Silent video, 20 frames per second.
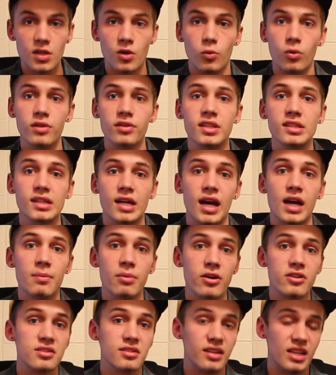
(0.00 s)
one thing that I
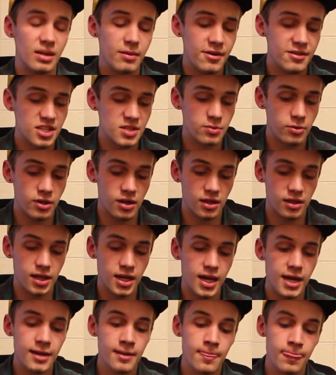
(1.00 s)
personally like about this board a
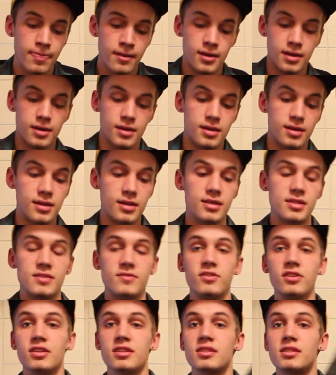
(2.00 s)
lot is
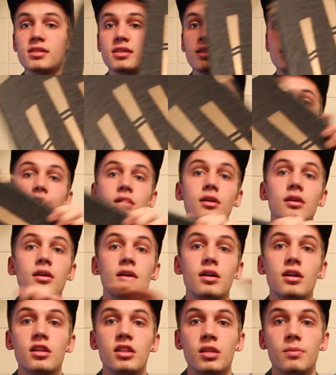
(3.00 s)
if you can see here,
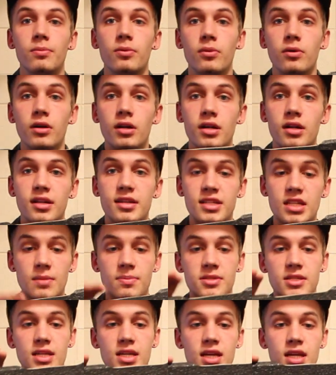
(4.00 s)
the board
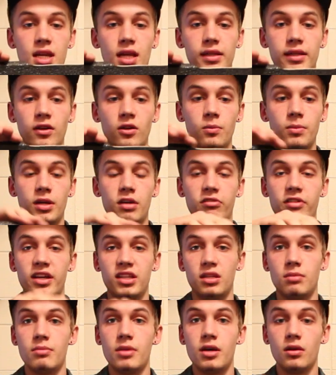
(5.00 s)
dips in a little bit right
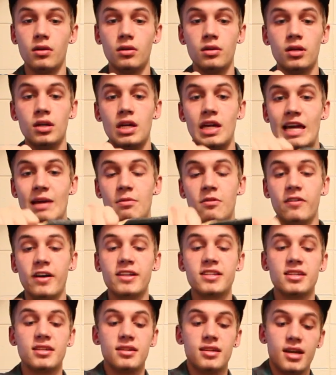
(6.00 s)
in the middle. It
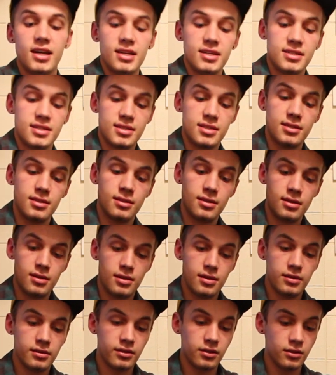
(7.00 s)
provides a nice
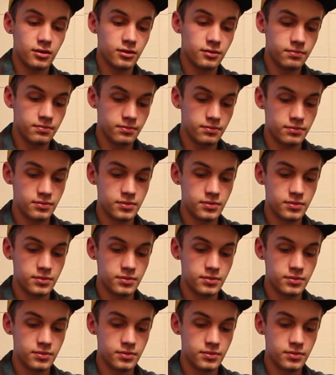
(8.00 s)
little